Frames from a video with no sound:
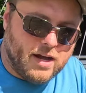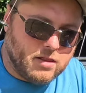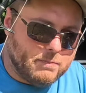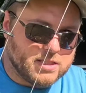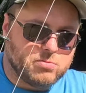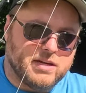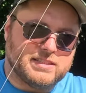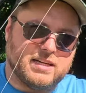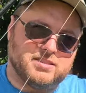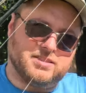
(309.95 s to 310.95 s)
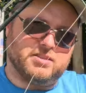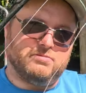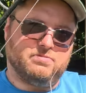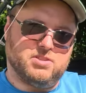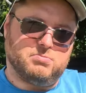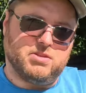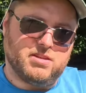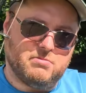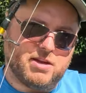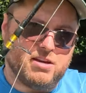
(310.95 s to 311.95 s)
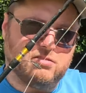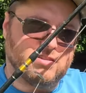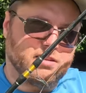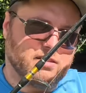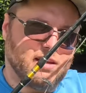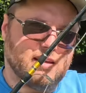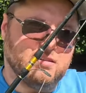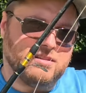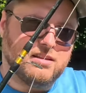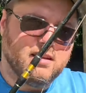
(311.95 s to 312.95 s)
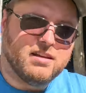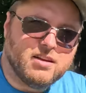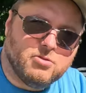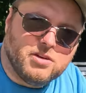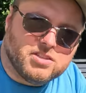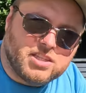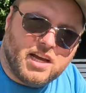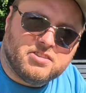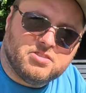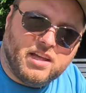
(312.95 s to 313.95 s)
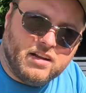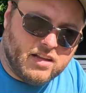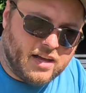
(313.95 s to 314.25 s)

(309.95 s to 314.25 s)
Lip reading: The best way is actually to frisbee them out like that, which I do that a lot.